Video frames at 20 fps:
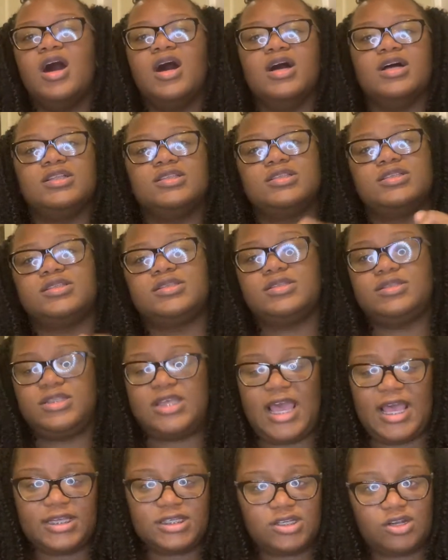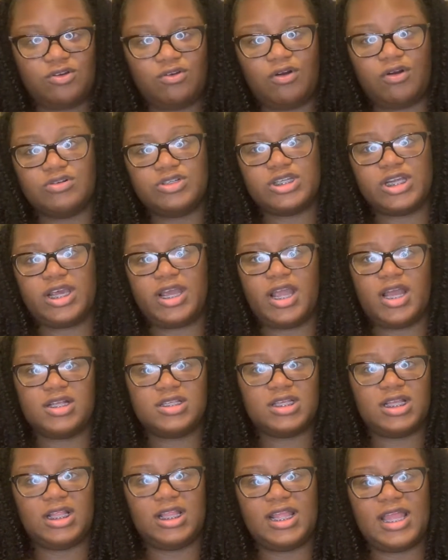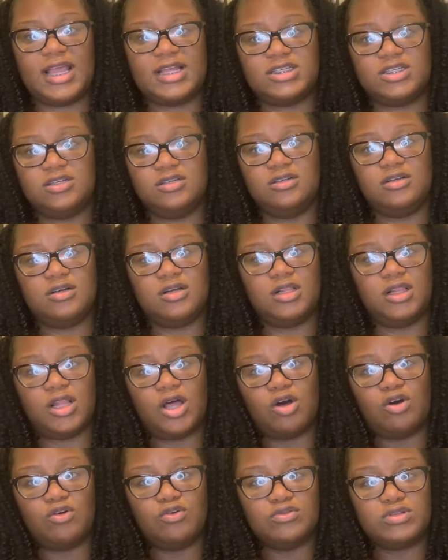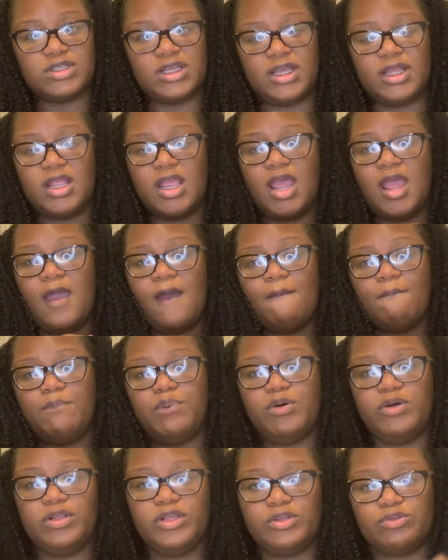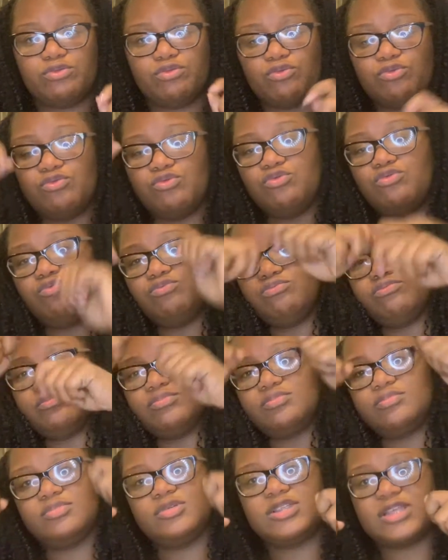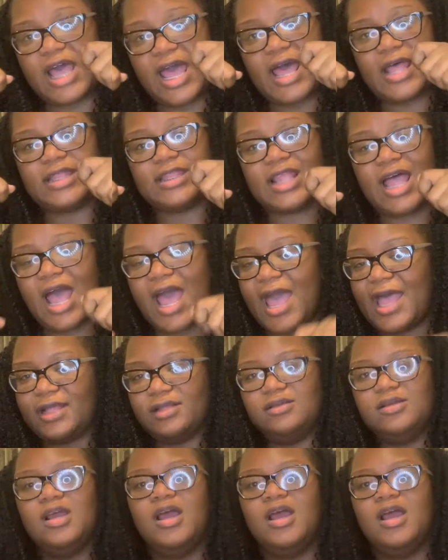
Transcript: Attach the crochet hair to the latch hook. Close it. Pull it through. Tie a knot.